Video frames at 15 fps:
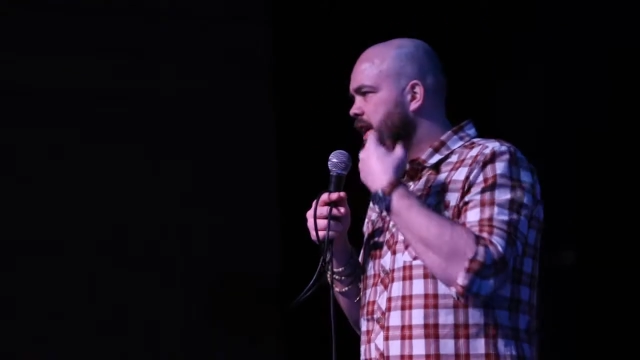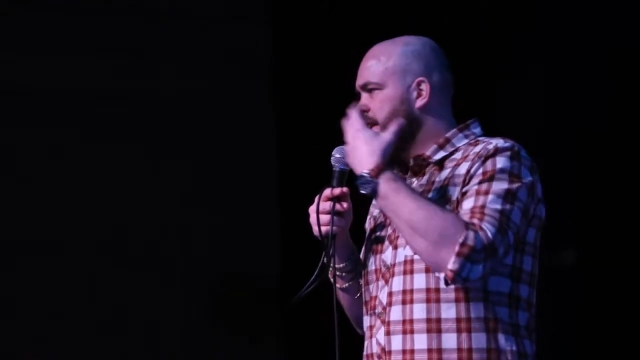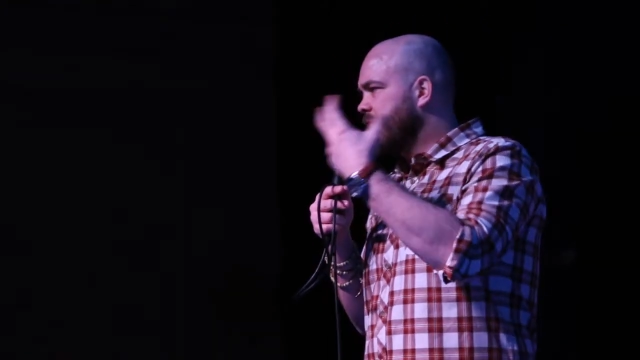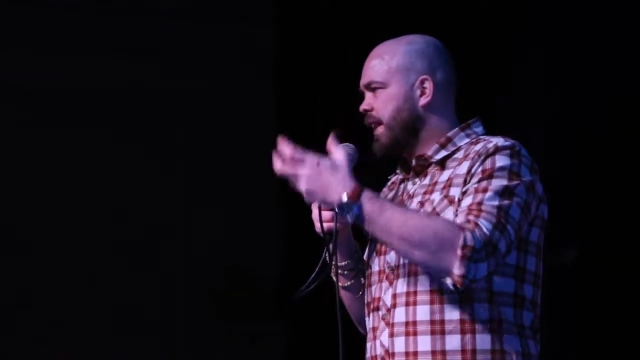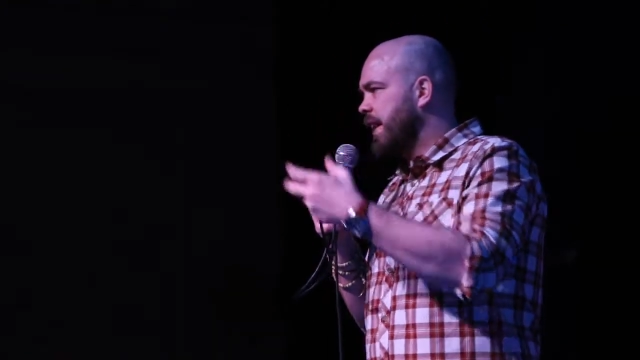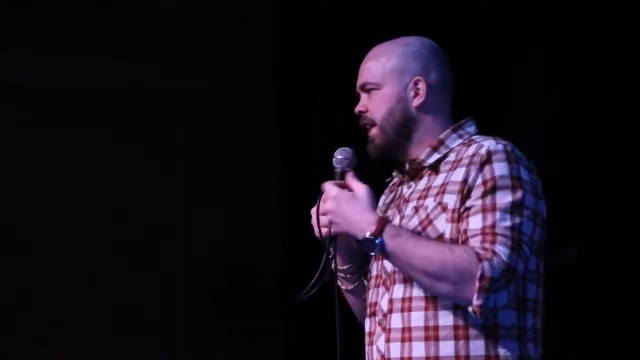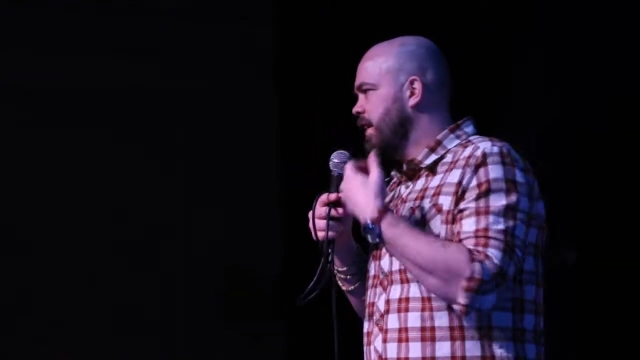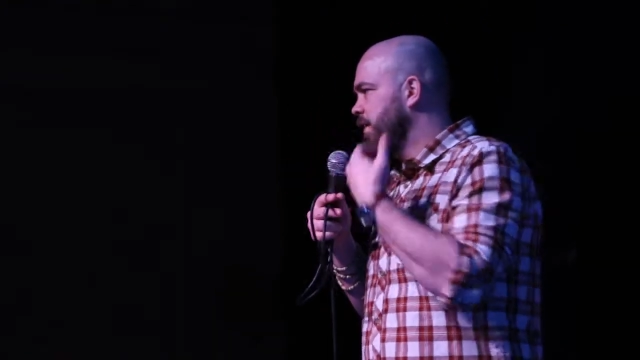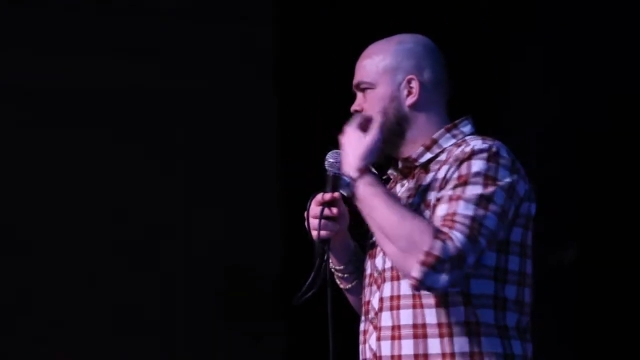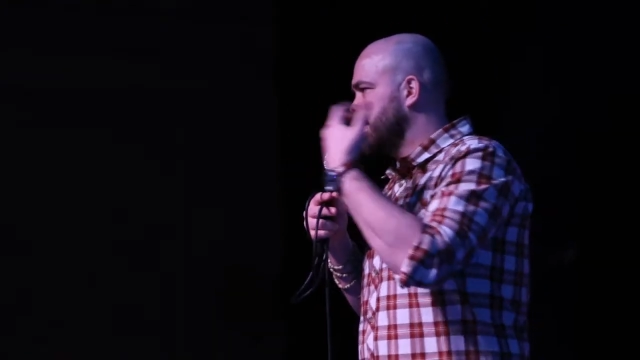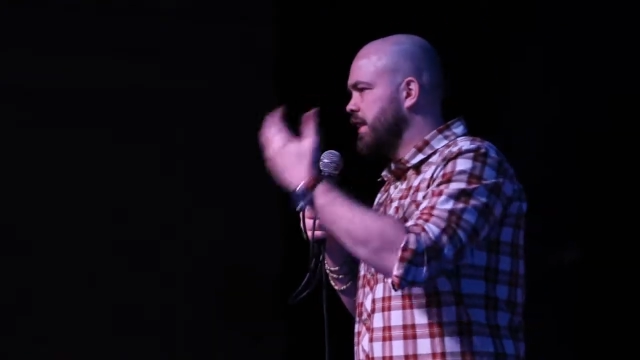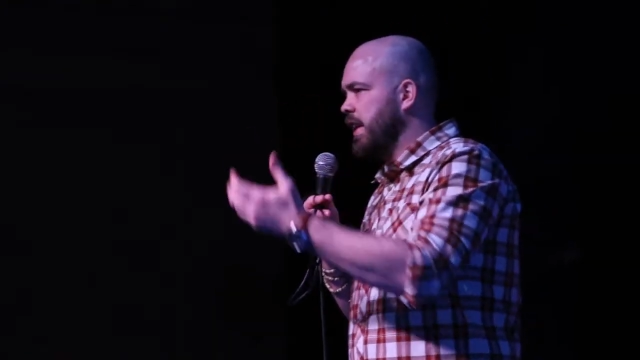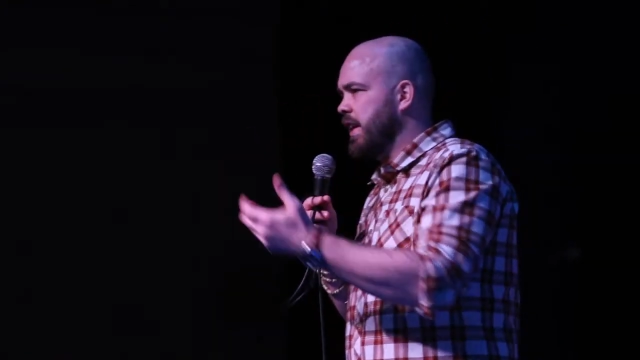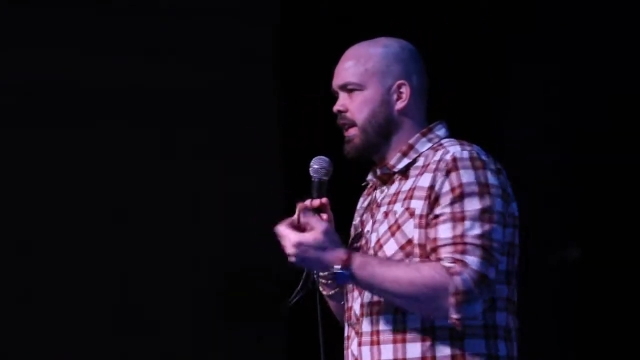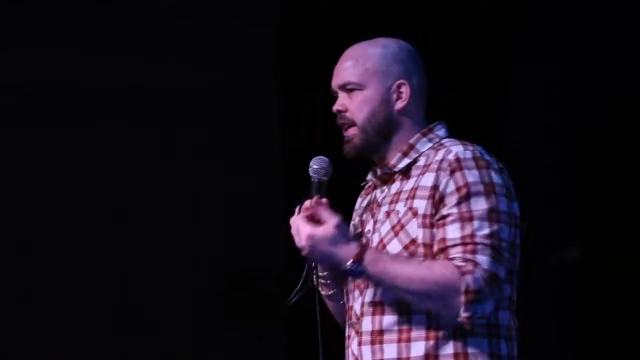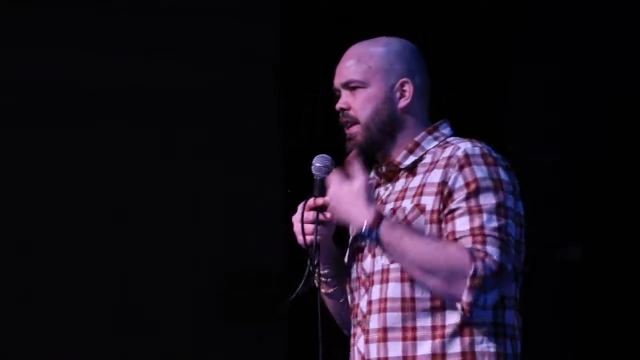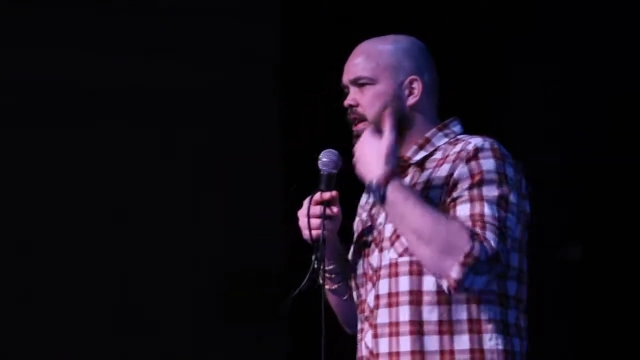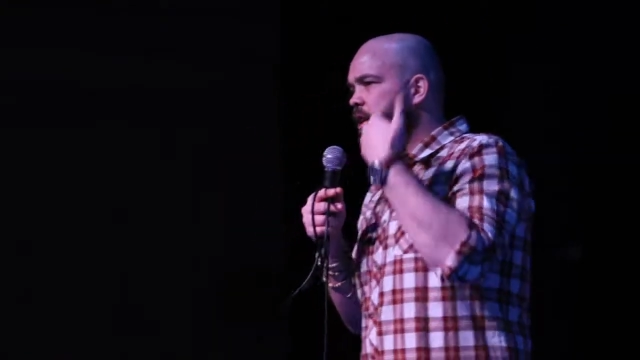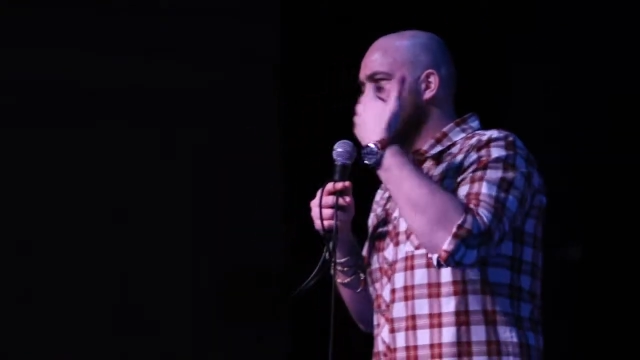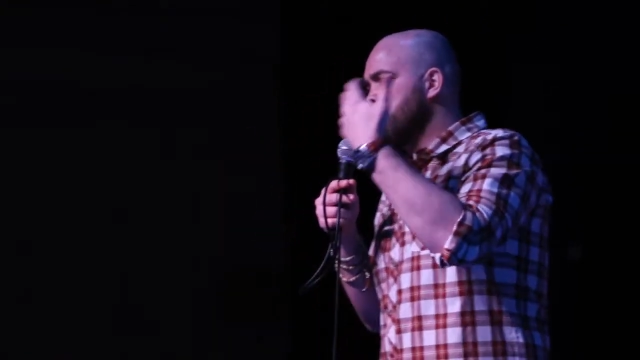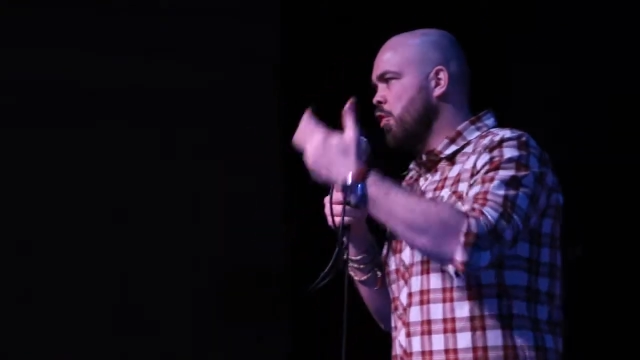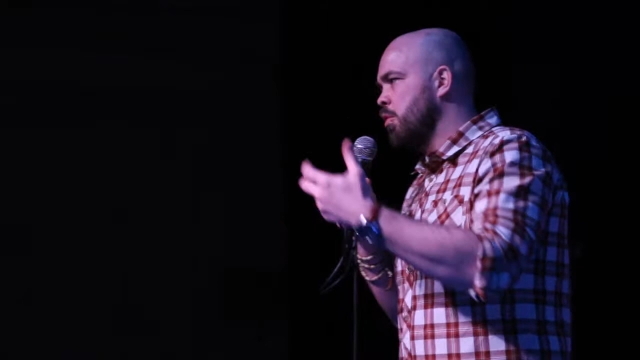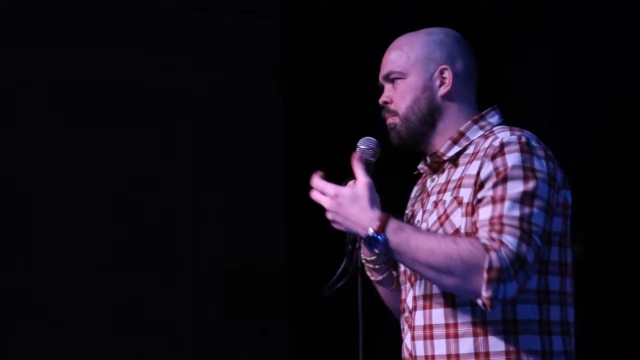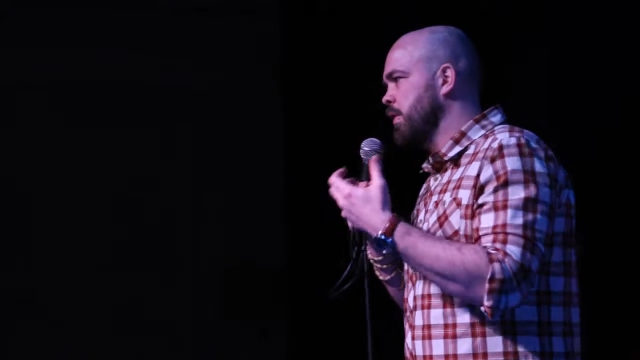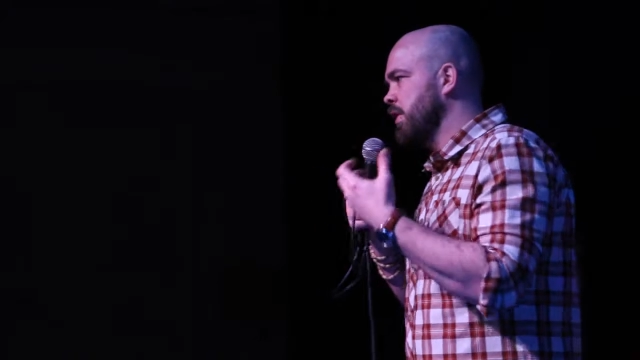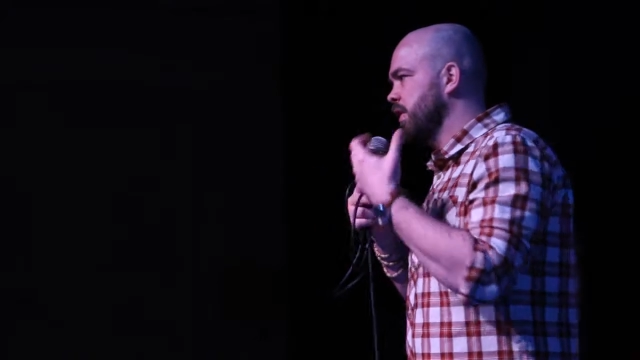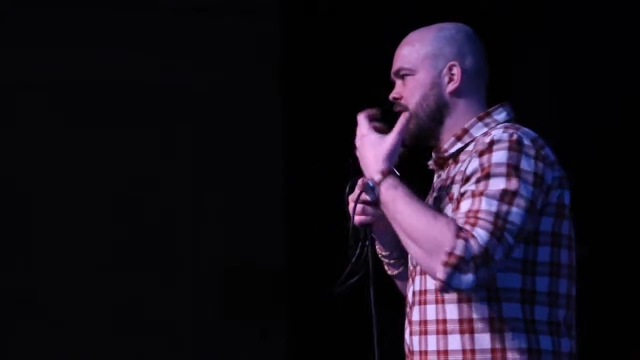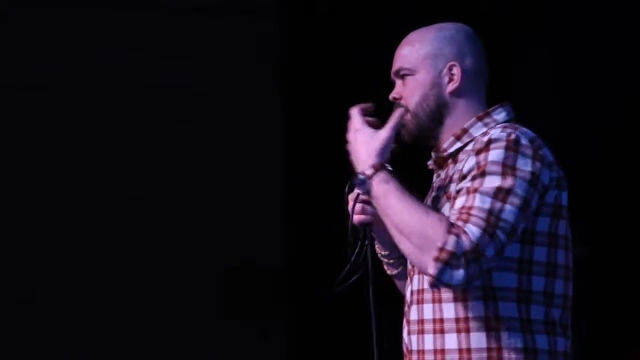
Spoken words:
day after day, moment